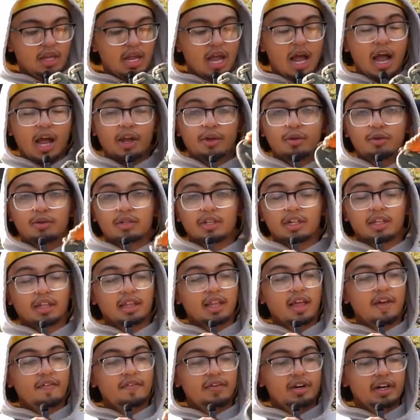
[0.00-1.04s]
I use an
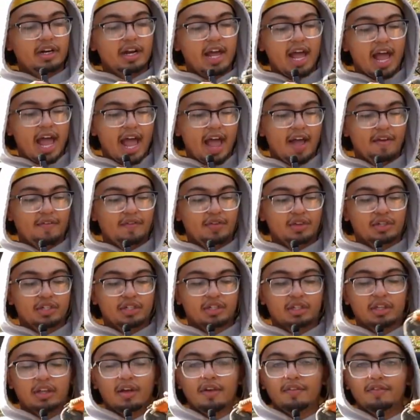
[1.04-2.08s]

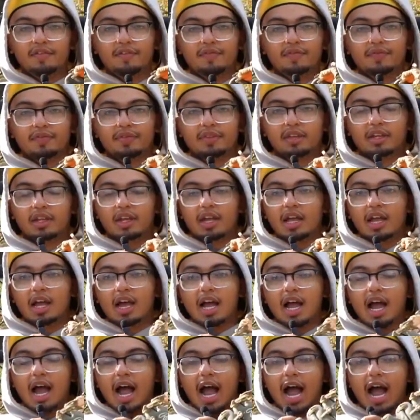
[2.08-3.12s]
11.5-inch glove.
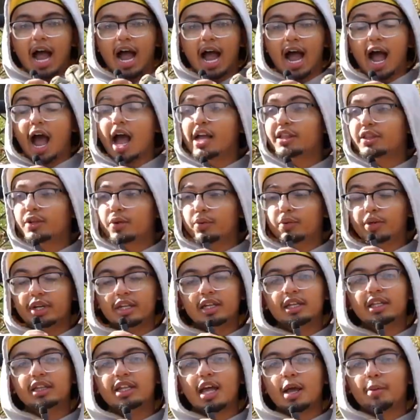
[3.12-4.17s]
I don't
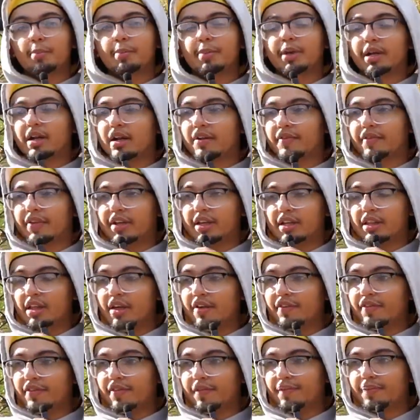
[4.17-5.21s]
need that big of a
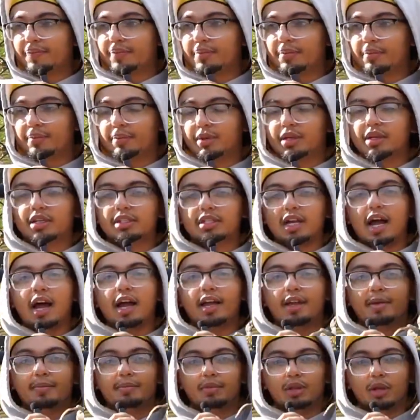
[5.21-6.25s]
glove because
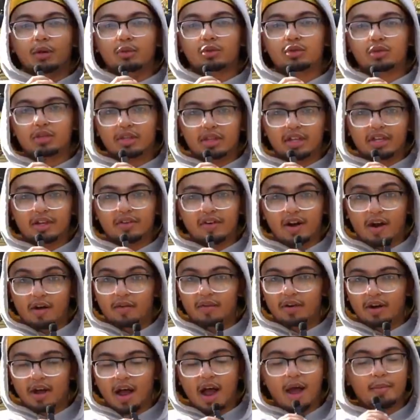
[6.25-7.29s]
I am low to the
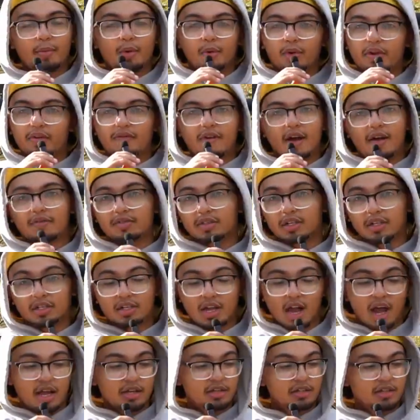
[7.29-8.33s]
ground. I'm only
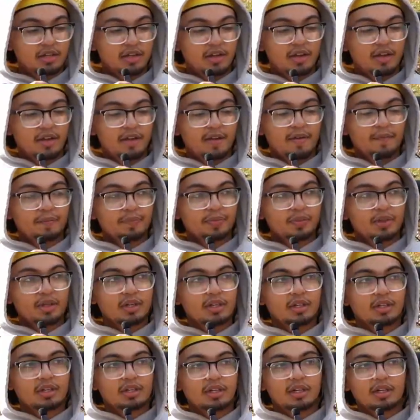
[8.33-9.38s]
5'6", guys.
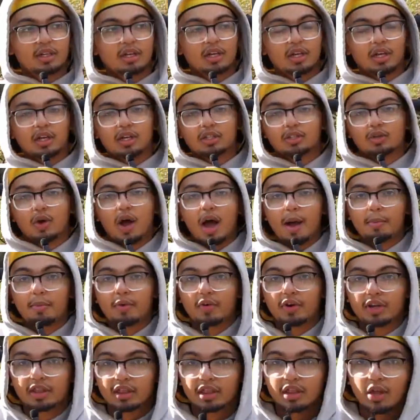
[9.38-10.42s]
So I'm
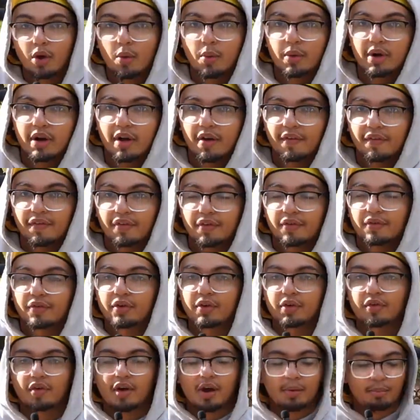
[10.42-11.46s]
already low enough
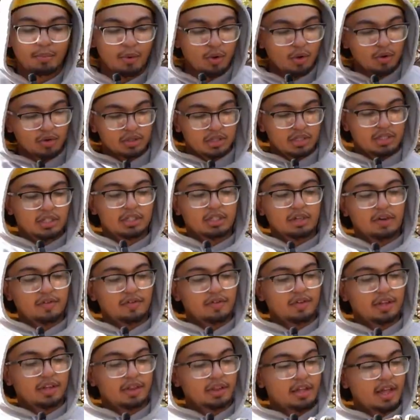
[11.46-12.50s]
for ground balls and
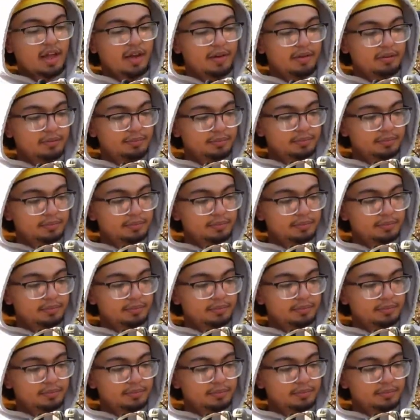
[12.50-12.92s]
stuff like that.